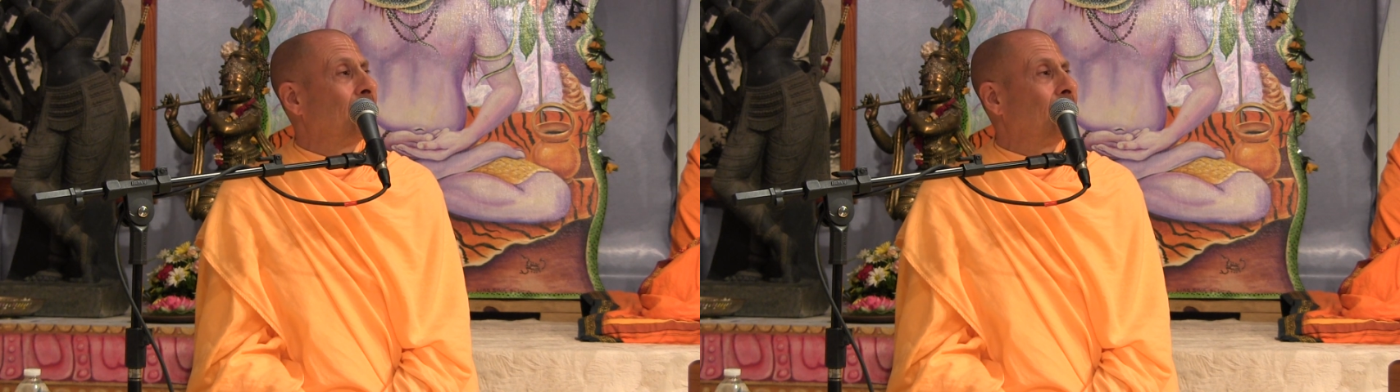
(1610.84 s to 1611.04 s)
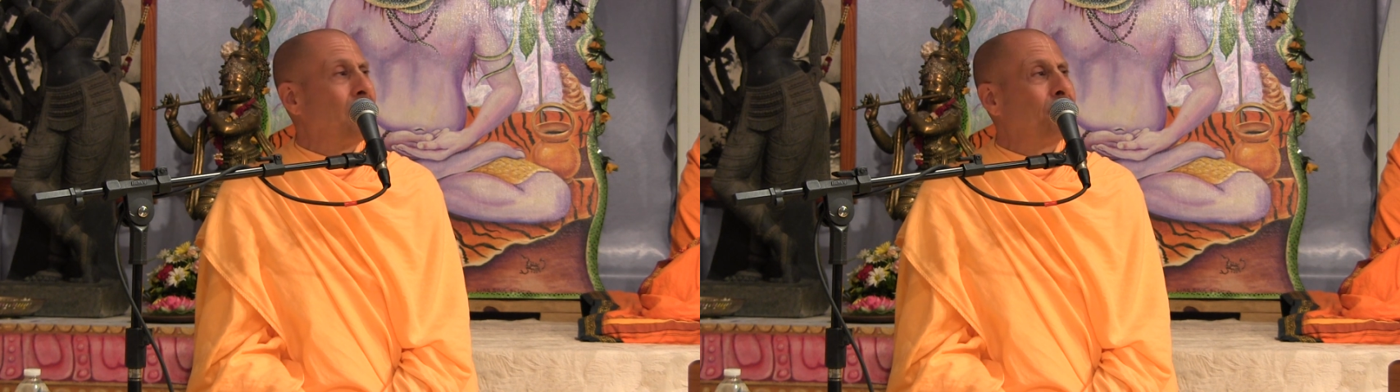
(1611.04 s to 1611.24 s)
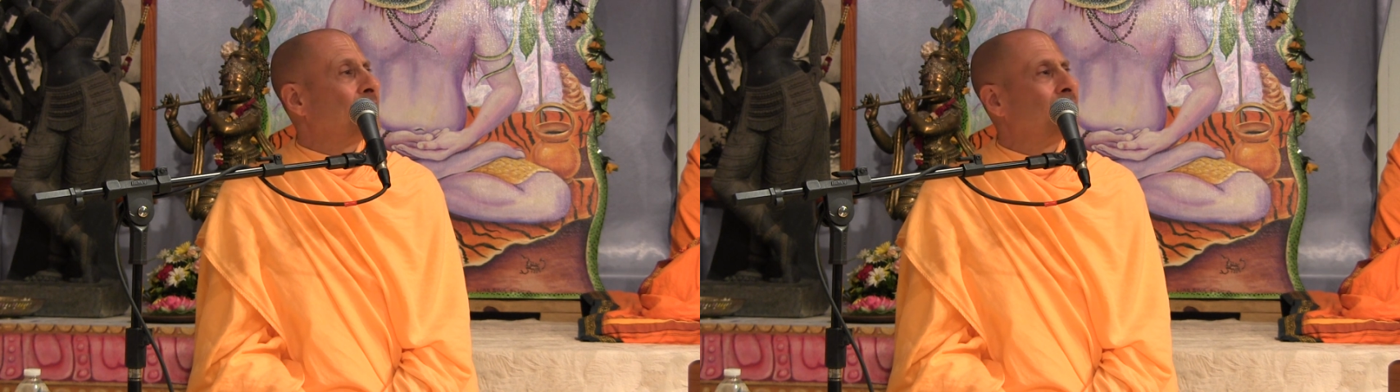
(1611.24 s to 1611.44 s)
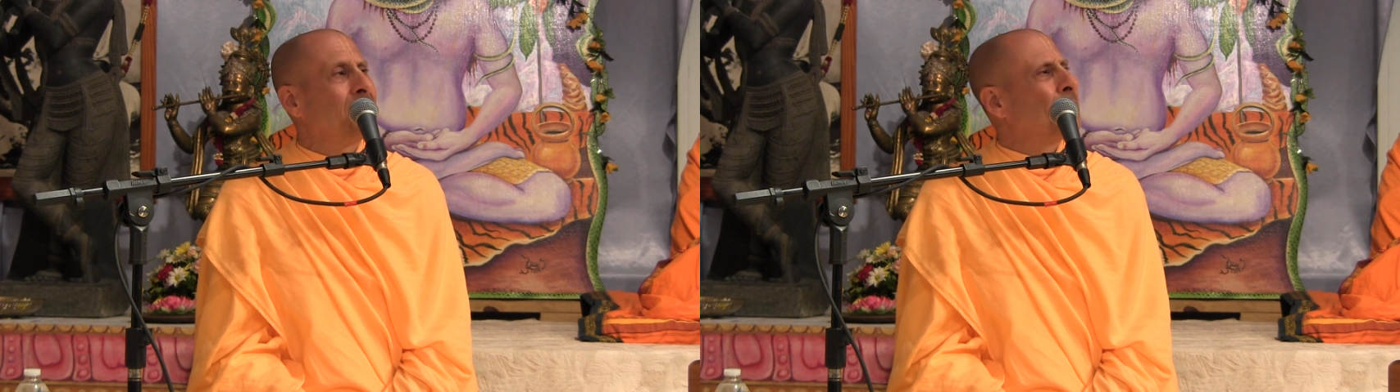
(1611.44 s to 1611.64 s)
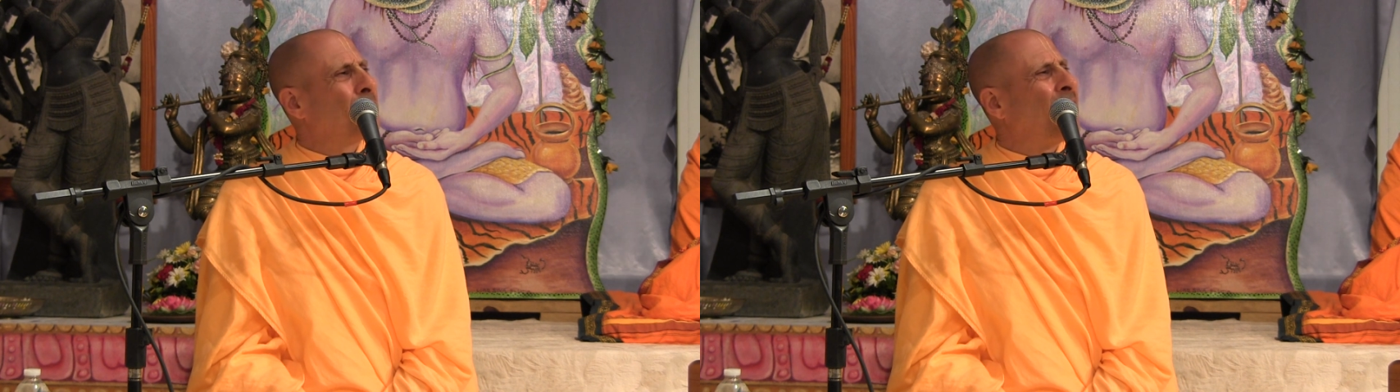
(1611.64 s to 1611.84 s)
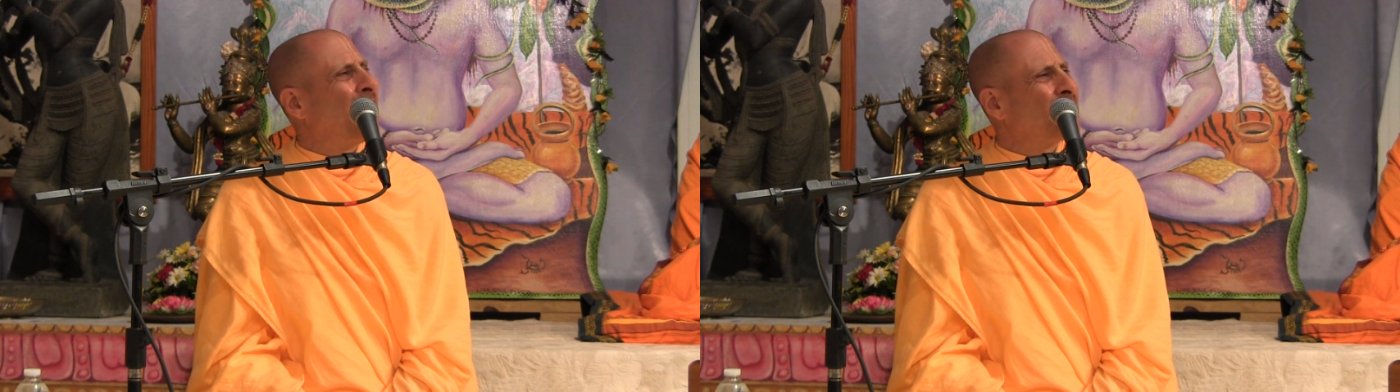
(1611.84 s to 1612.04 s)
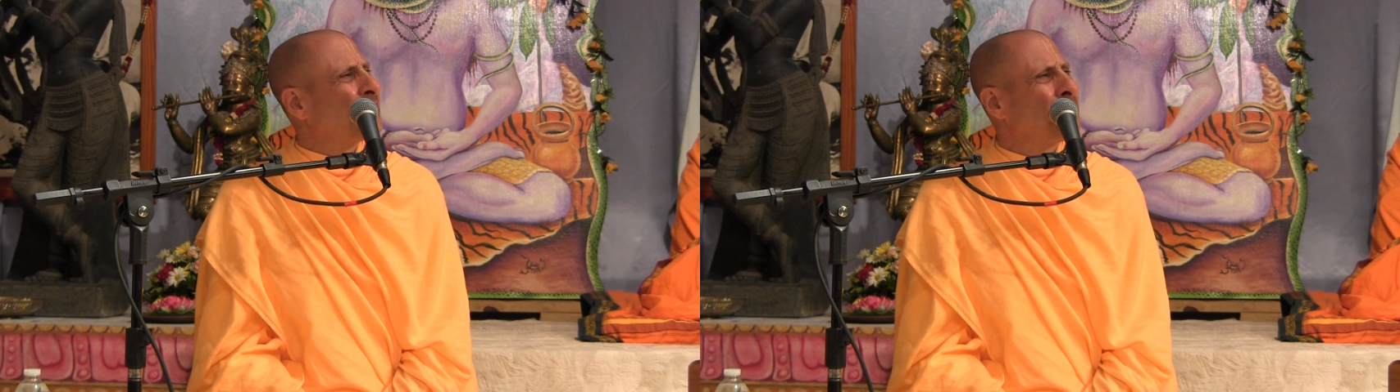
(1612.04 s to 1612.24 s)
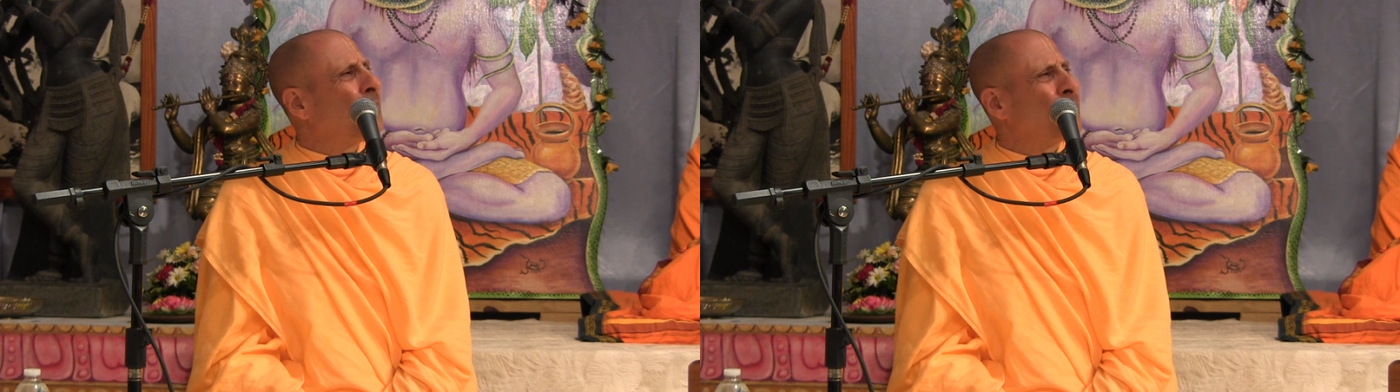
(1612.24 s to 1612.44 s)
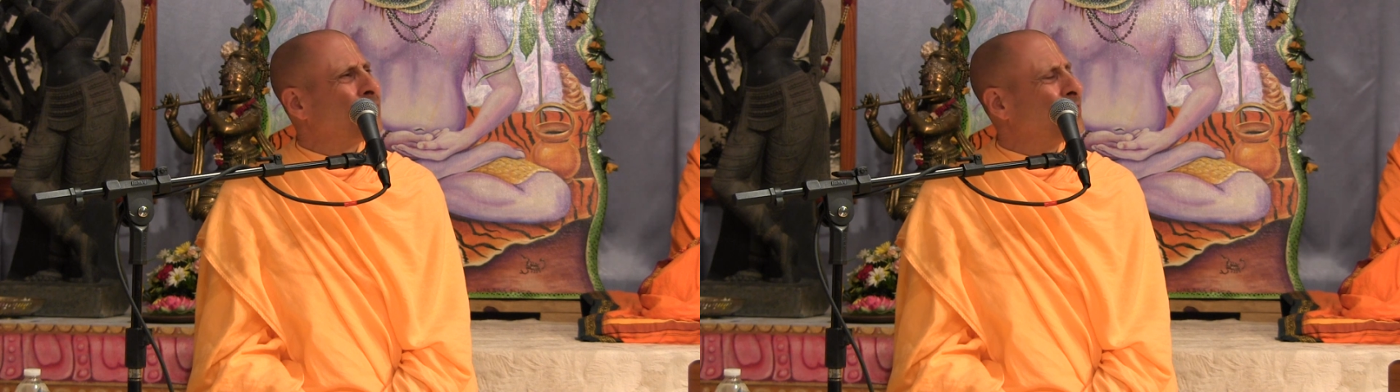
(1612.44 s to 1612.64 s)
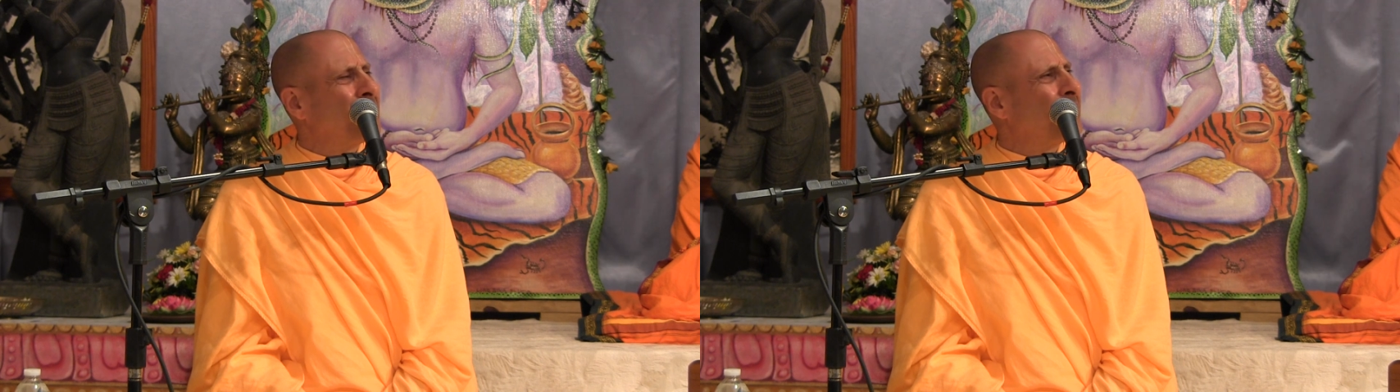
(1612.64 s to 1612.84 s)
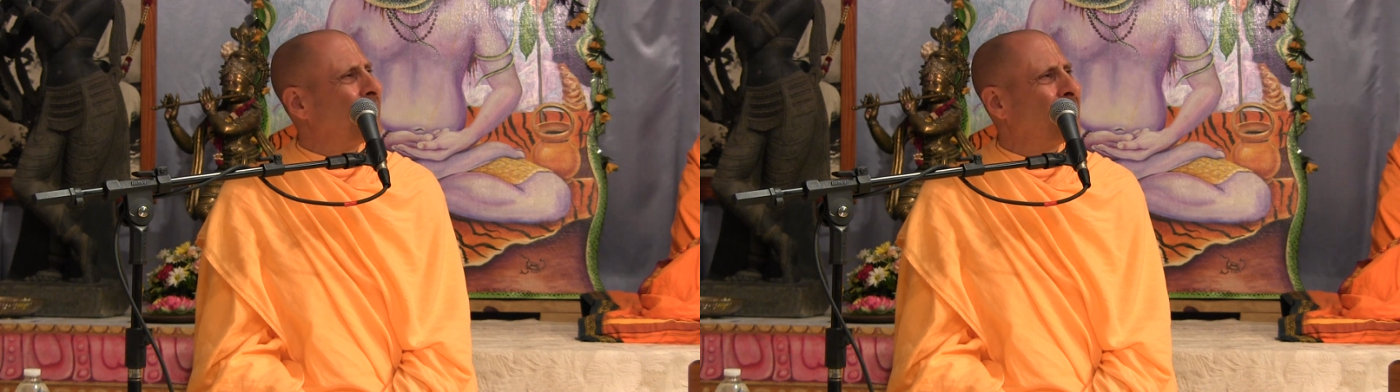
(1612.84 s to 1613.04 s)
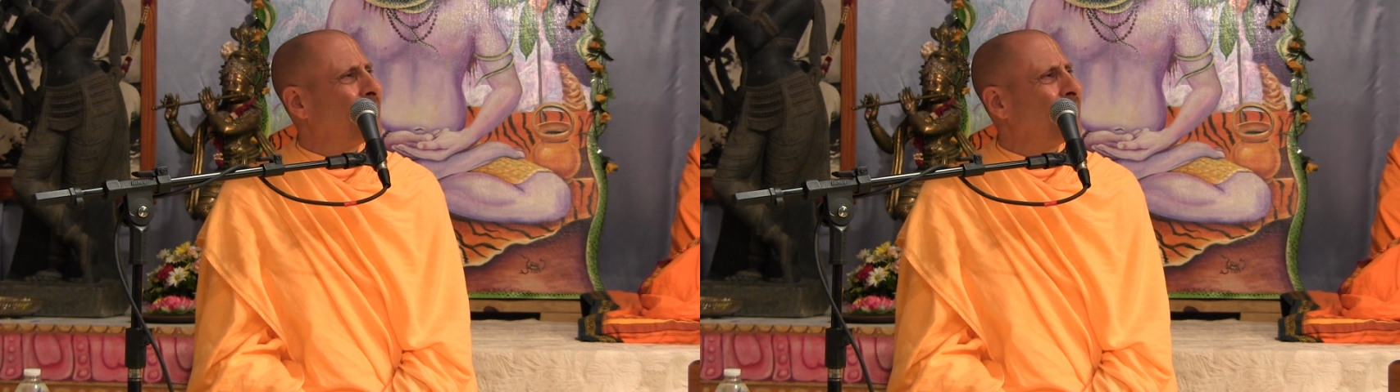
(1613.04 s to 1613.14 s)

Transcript: Ram said, impossible, Sita.